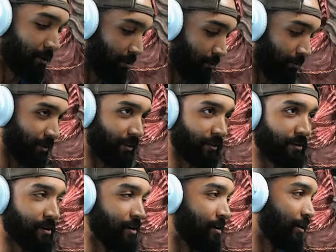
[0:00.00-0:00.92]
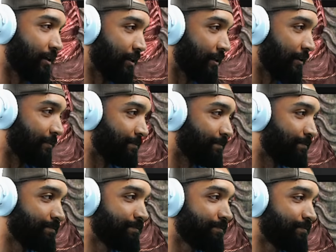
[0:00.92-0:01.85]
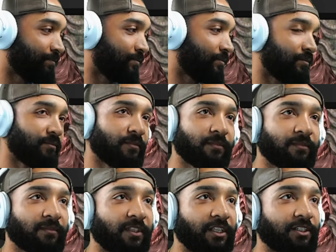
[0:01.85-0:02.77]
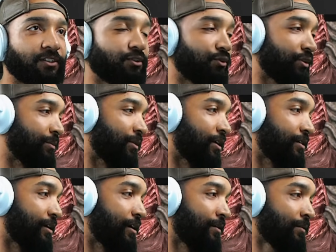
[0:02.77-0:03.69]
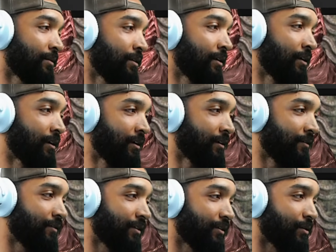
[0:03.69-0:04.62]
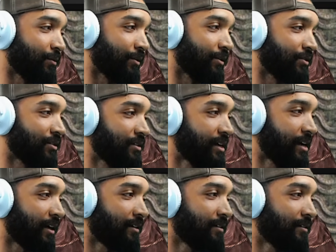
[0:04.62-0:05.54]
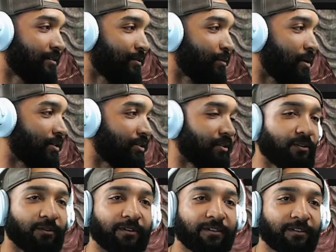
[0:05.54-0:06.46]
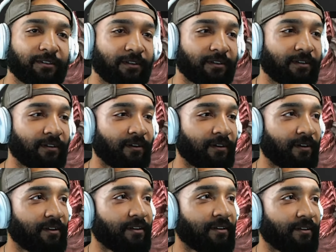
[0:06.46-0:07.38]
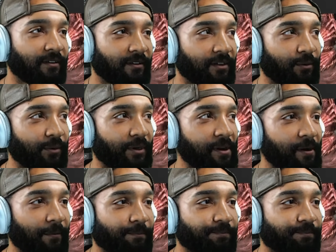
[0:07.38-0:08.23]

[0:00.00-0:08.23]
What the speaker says: using on this stream right now. I'm gonna go get a snack to watch you do this. Here we go.